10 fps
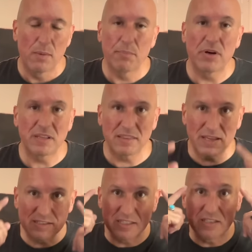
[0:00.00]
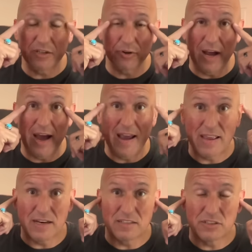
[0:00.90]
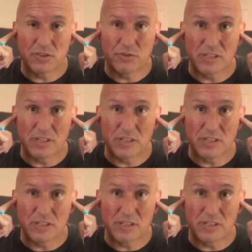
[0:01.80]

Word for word: putting things into your eye and into your